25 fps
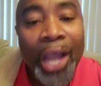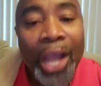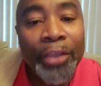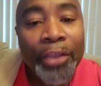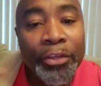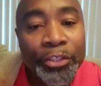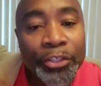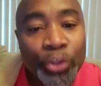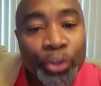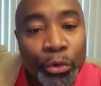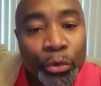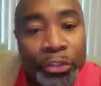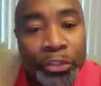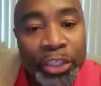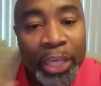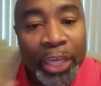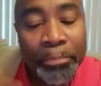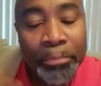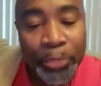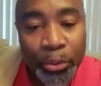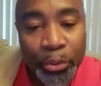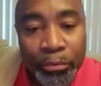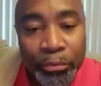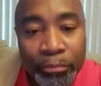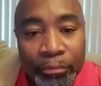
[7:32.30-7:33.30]
Those
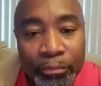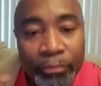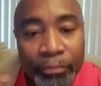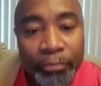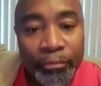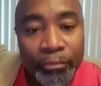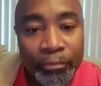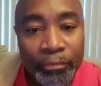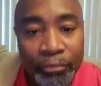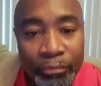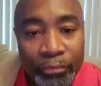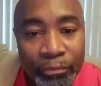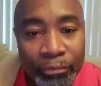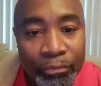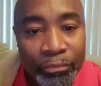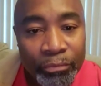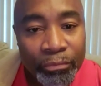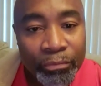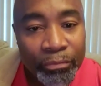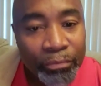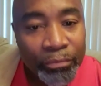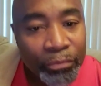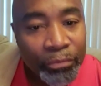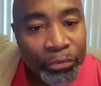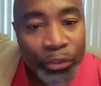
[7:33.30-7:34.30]
tribulations are going to shape you.
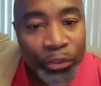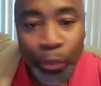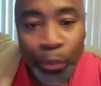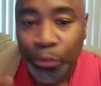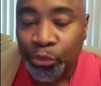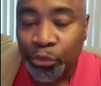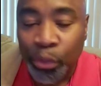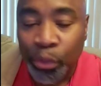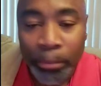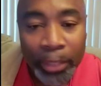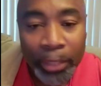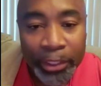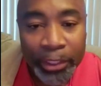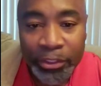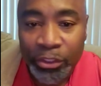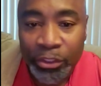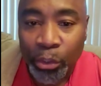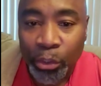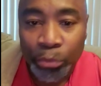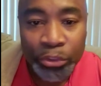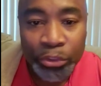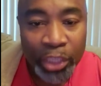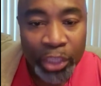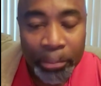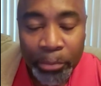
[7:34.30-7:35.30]
When you
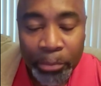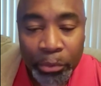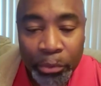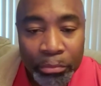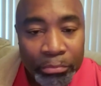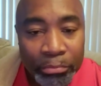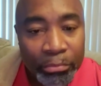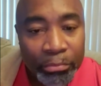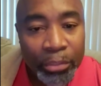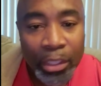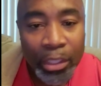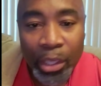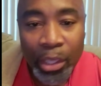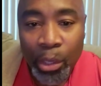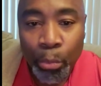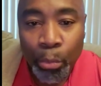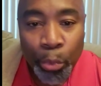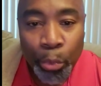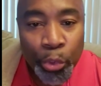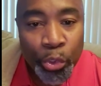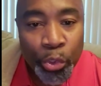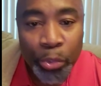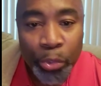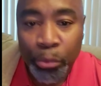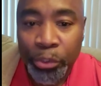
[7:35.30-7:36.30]
get rejected, it's
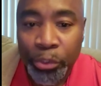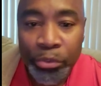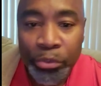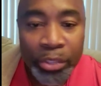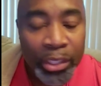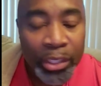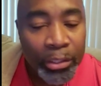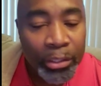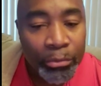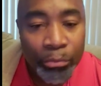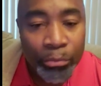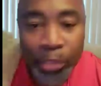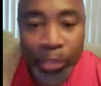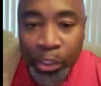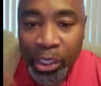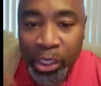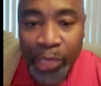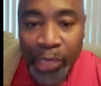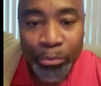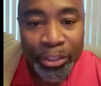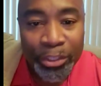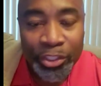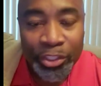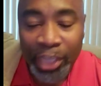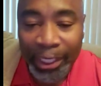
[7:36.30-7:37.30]
shaping you. When people
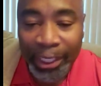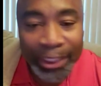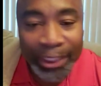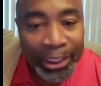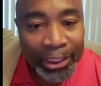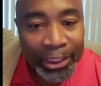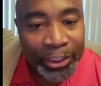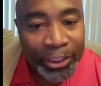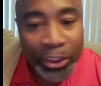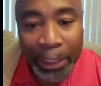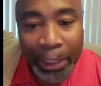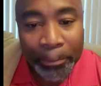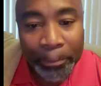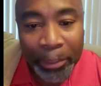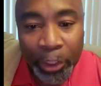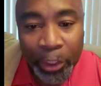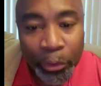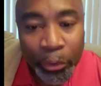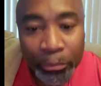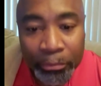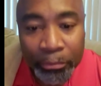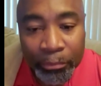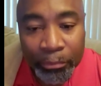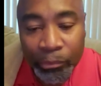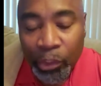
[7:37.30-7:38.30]
talk about you, it's shaping you.
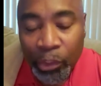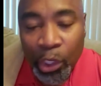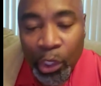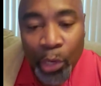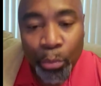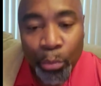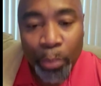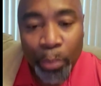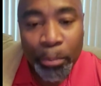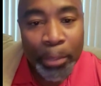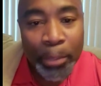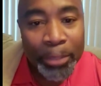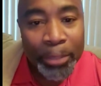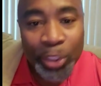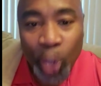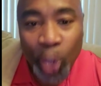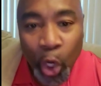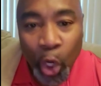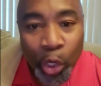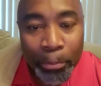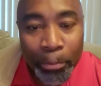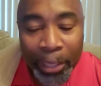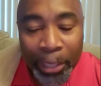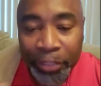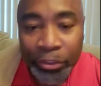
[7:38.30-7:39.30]

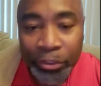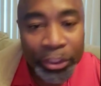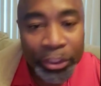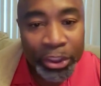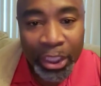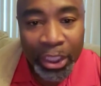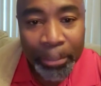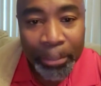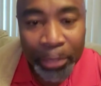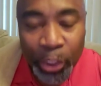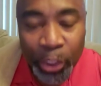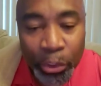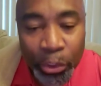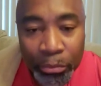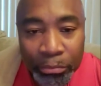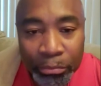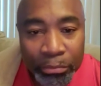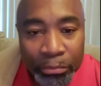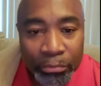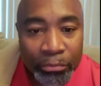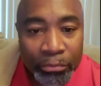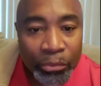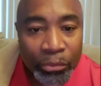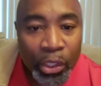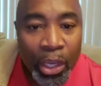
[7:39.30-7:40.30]
When they spit on you, they're
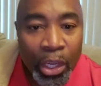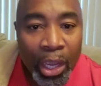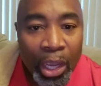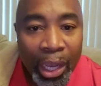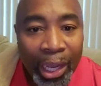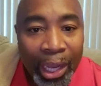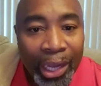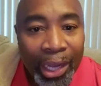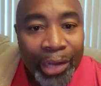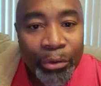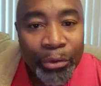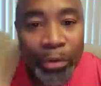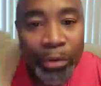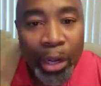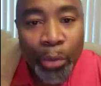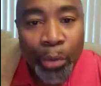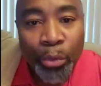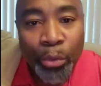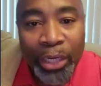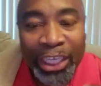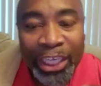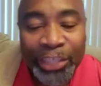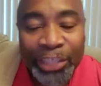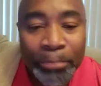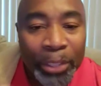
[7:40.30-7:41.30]
shaping you. It's shaping you.
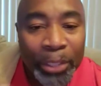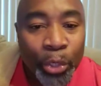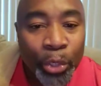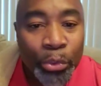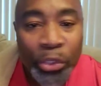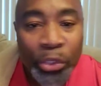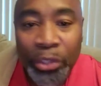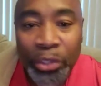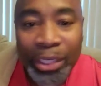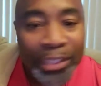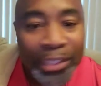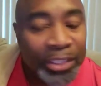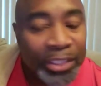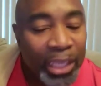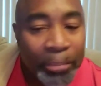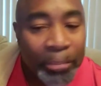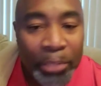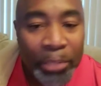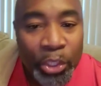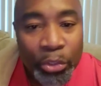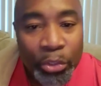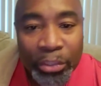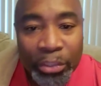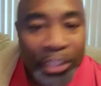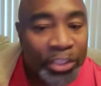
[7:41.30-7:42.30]
When you feel all
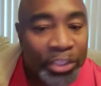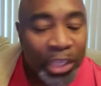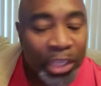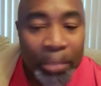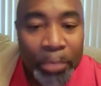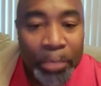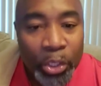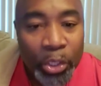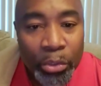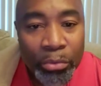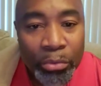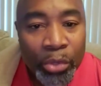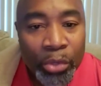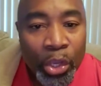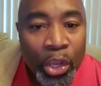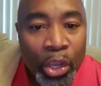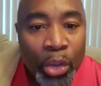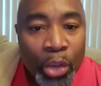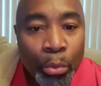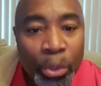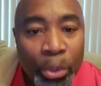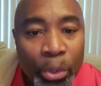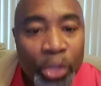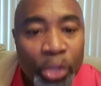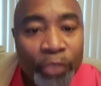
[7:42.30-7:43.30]
alone, it's shaping you.
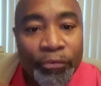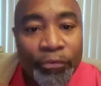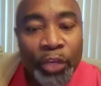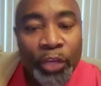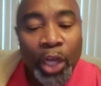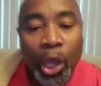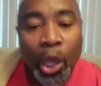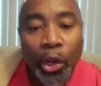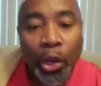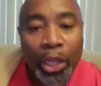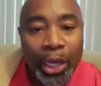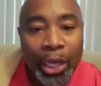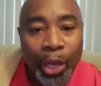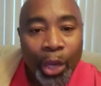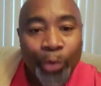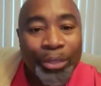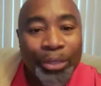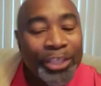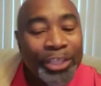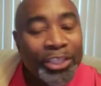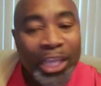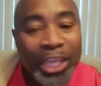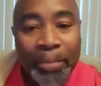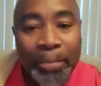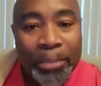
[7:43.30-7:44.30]
And see, it's about
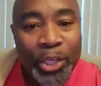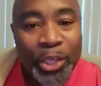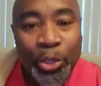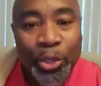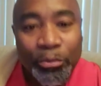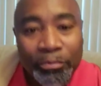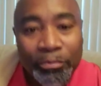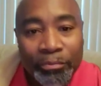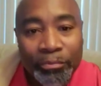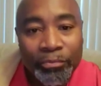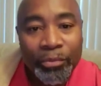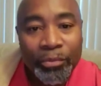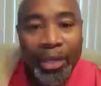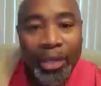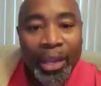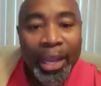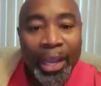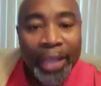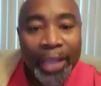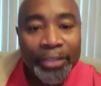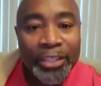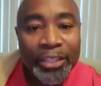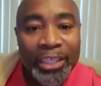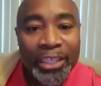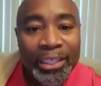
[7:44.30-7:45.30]
being alone. See, being
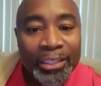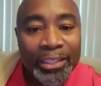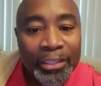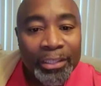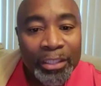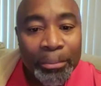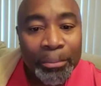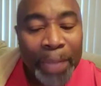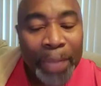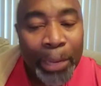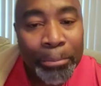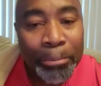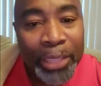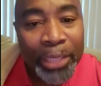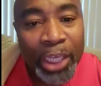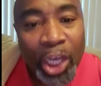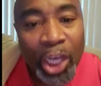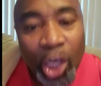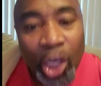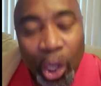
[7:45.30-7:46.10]
alone is not a bad place.